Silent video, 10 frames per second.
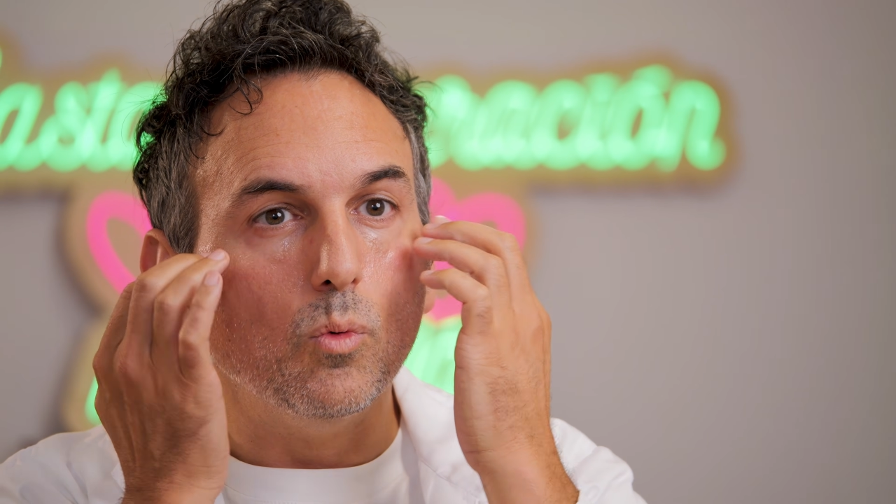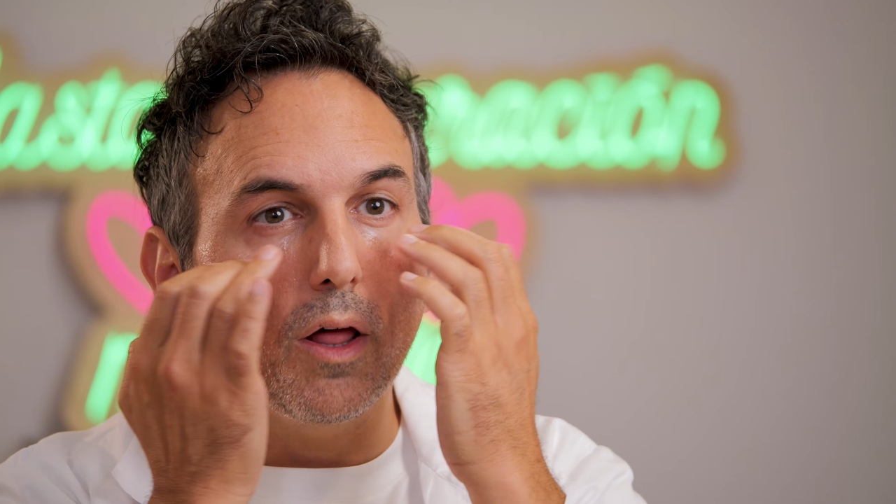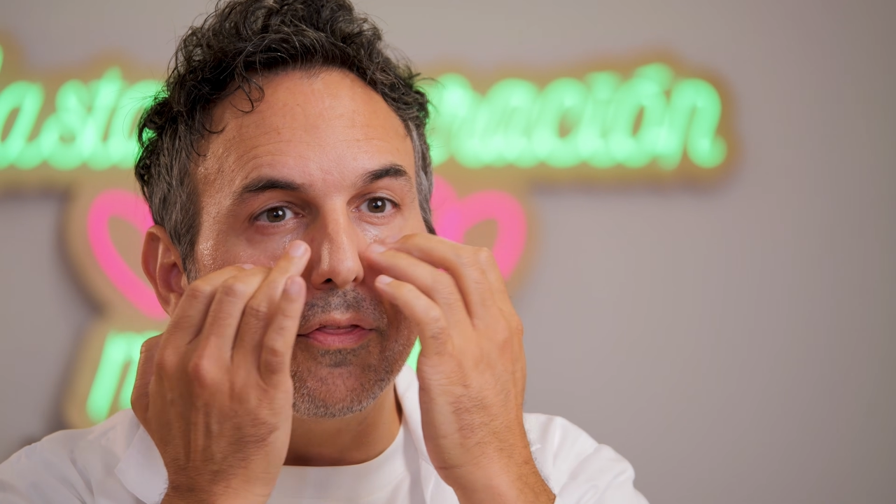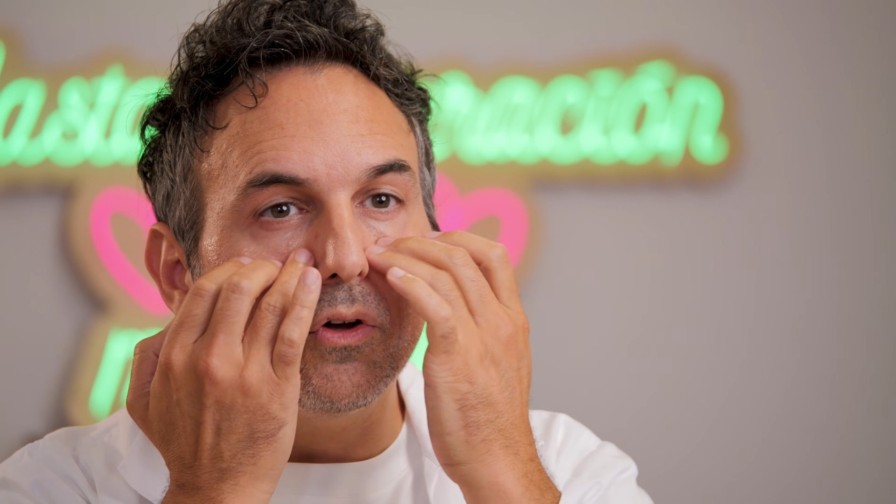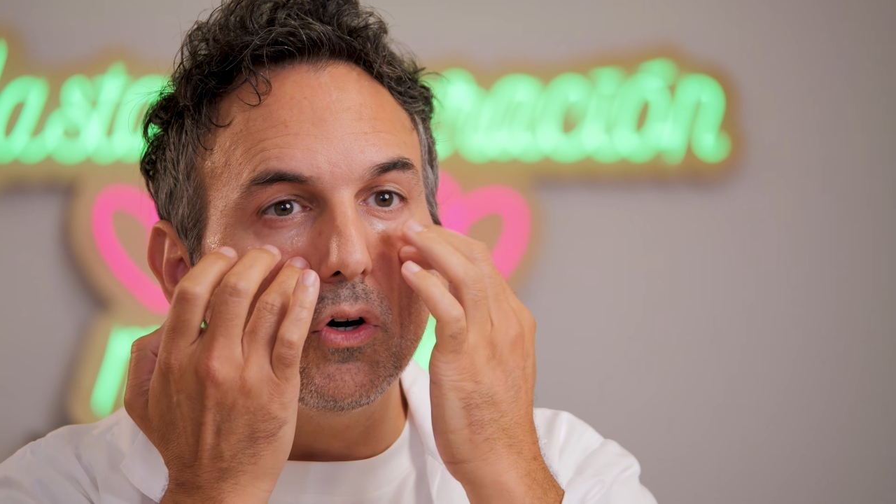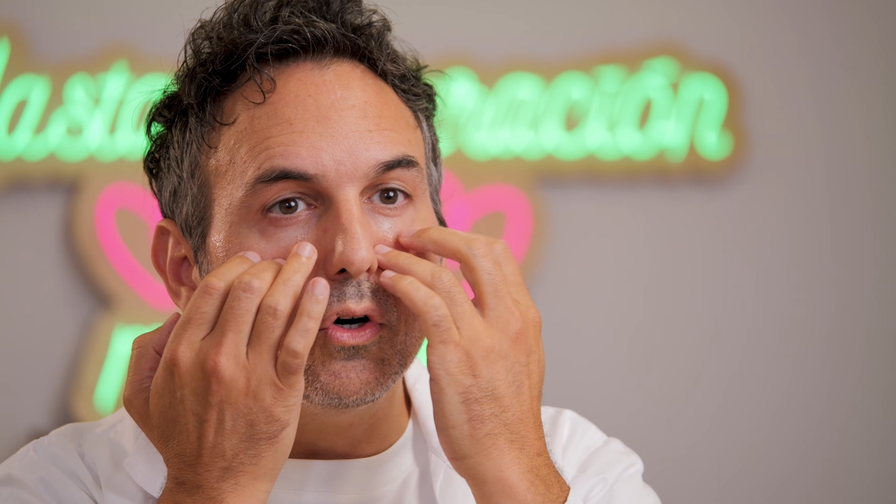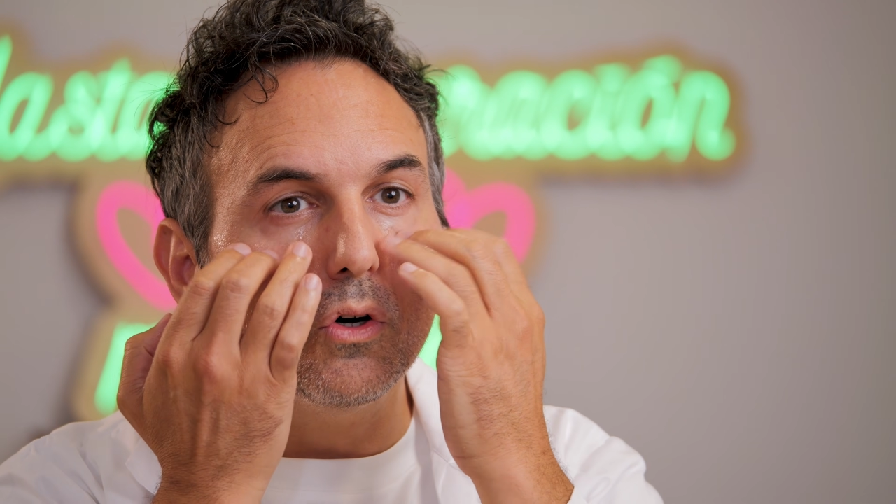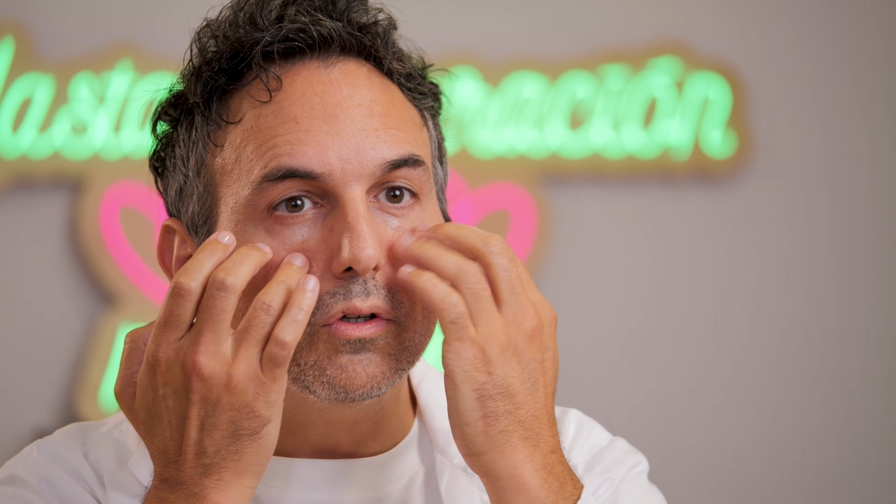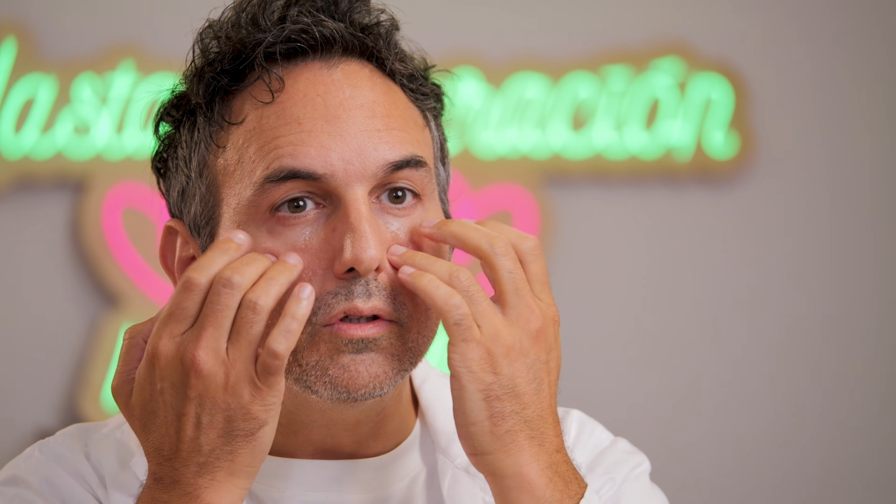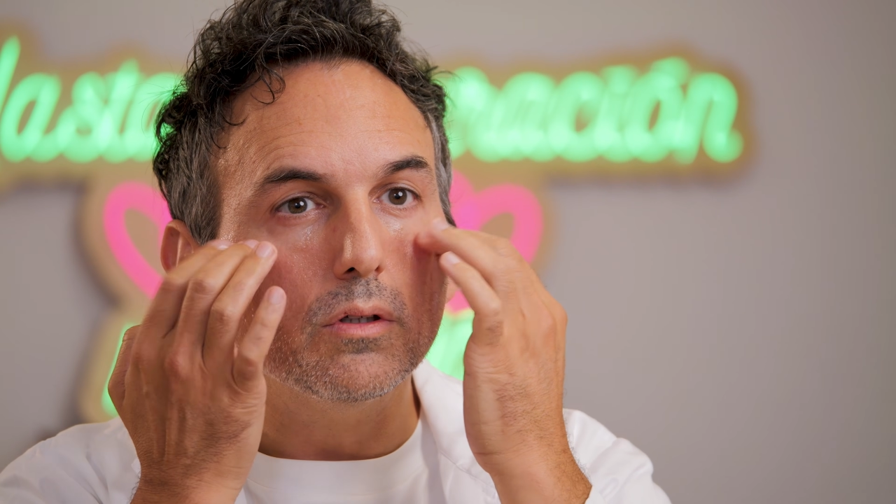circulation.
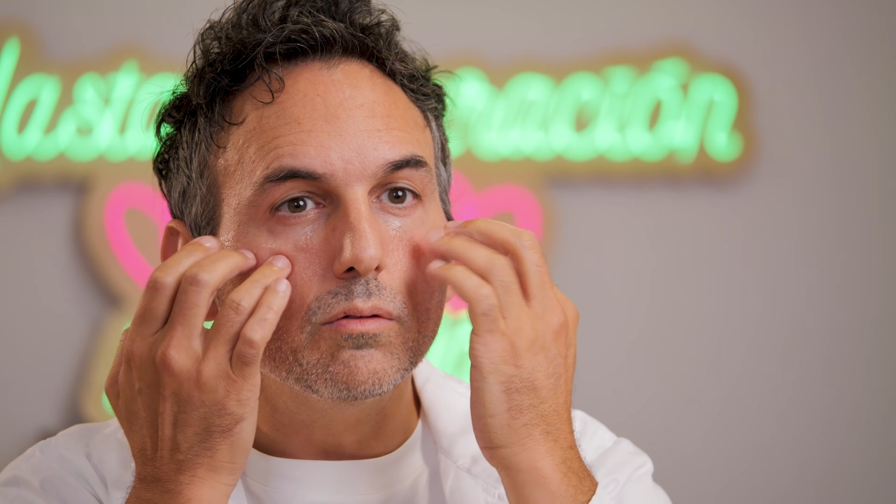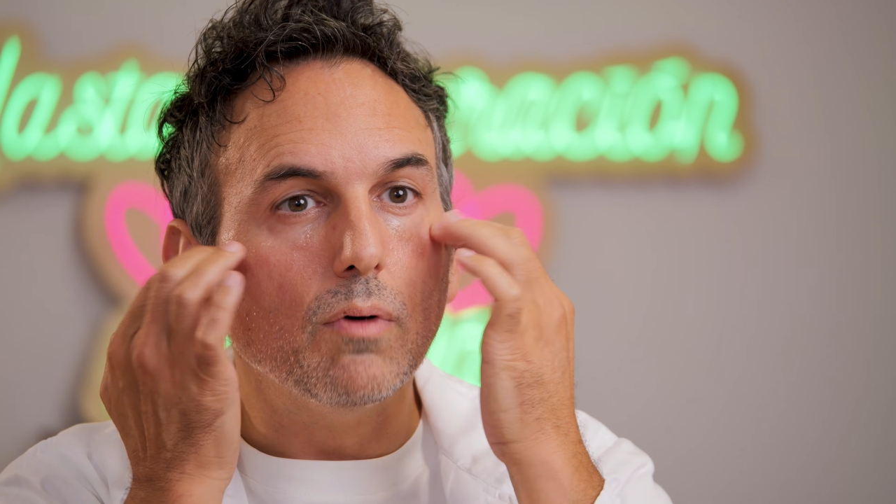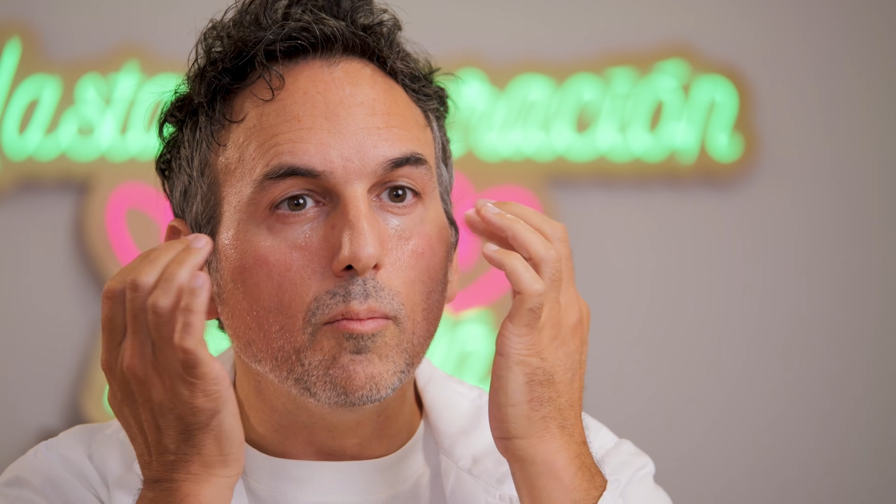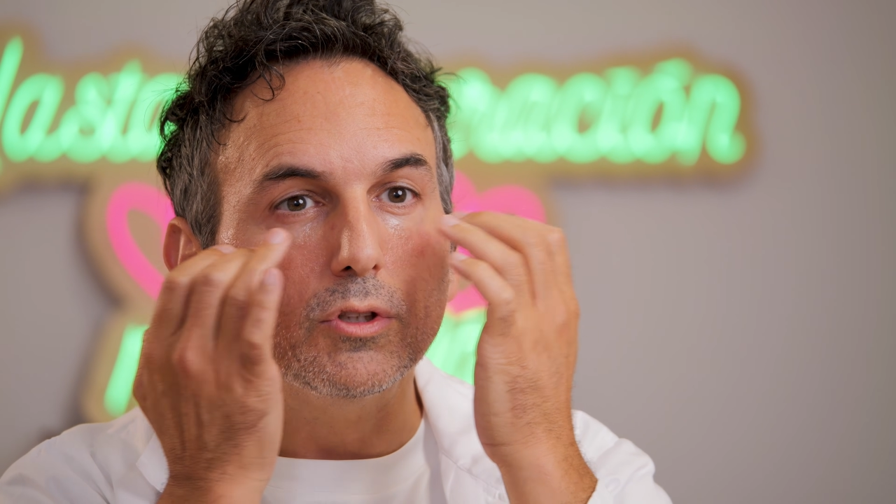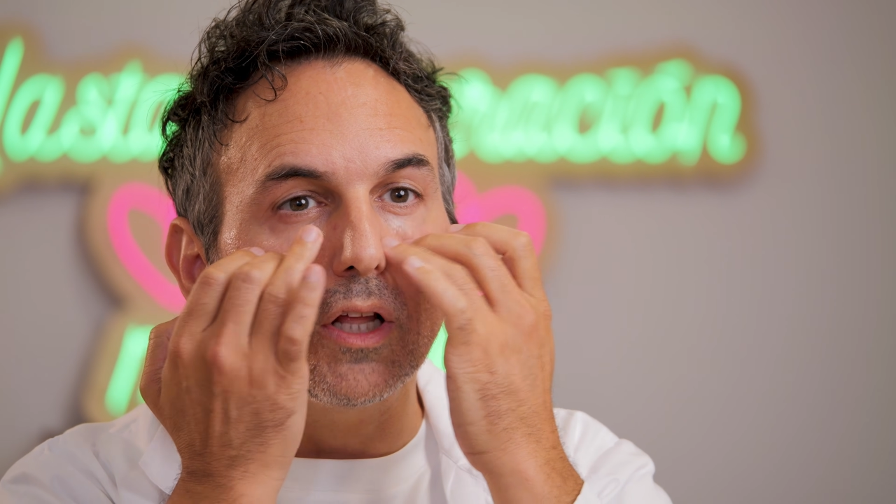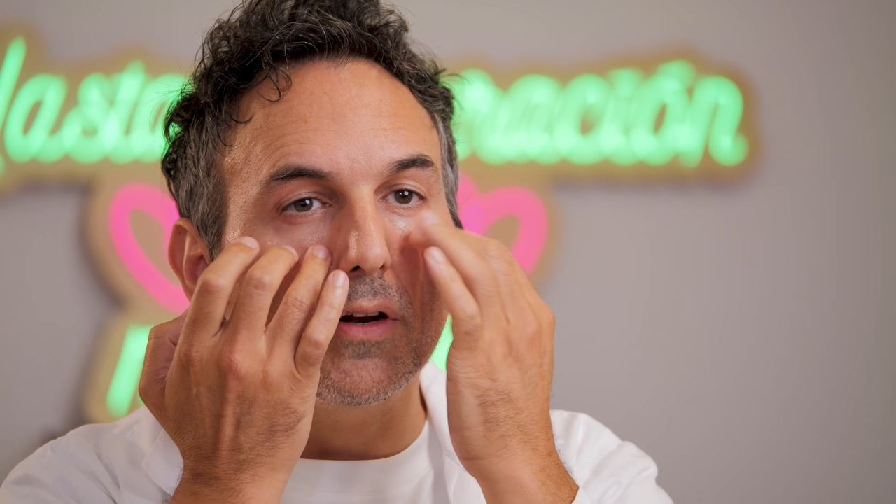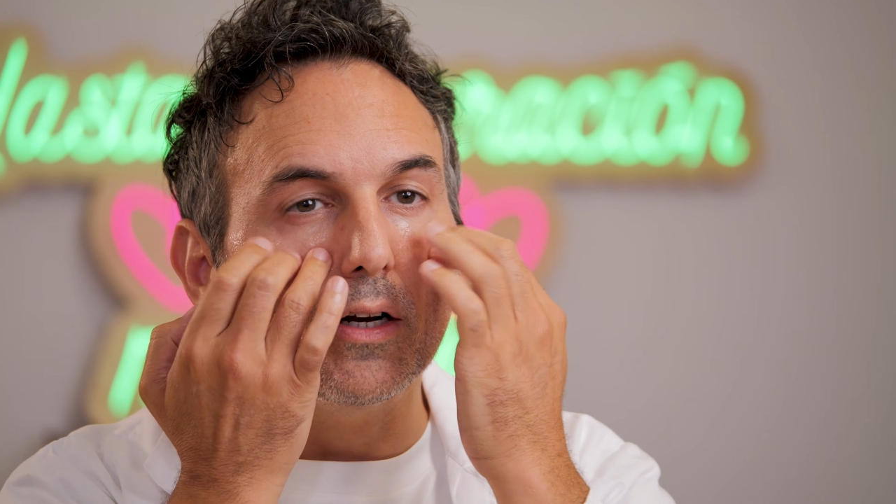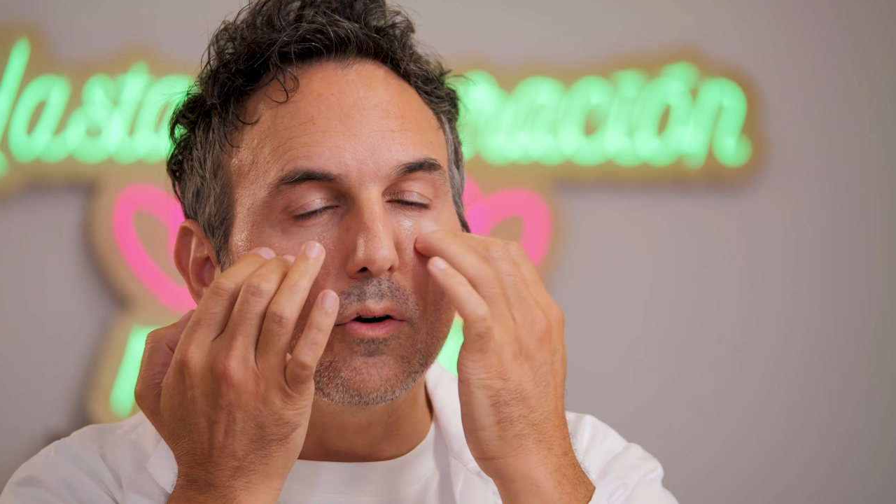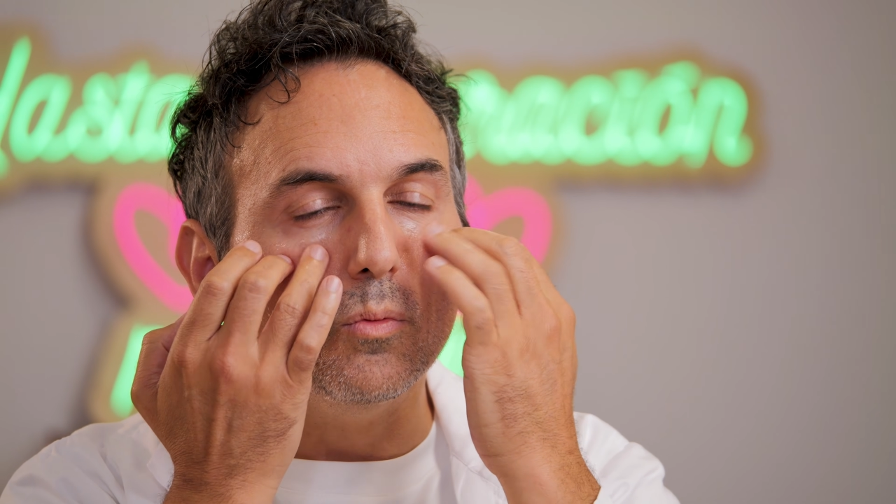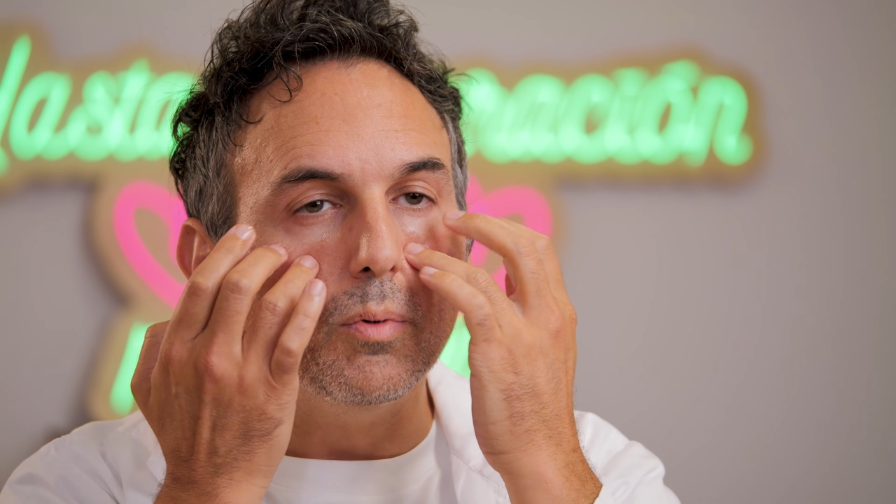We will drain
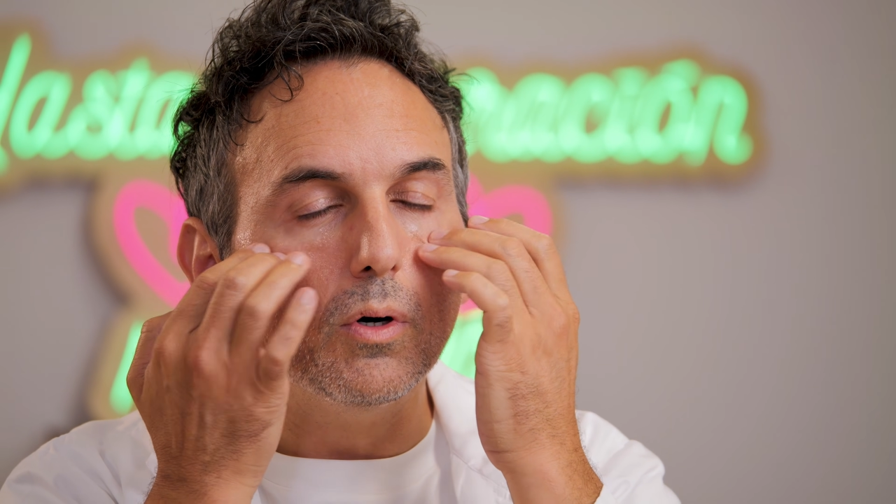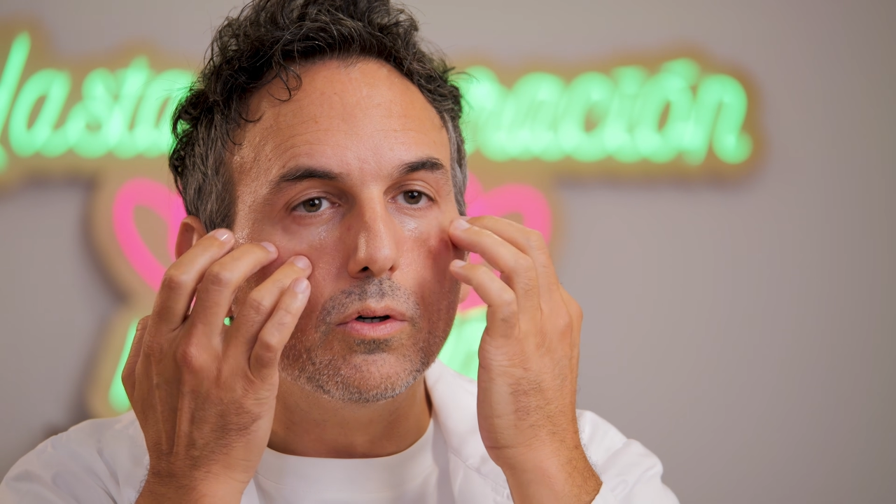a bit.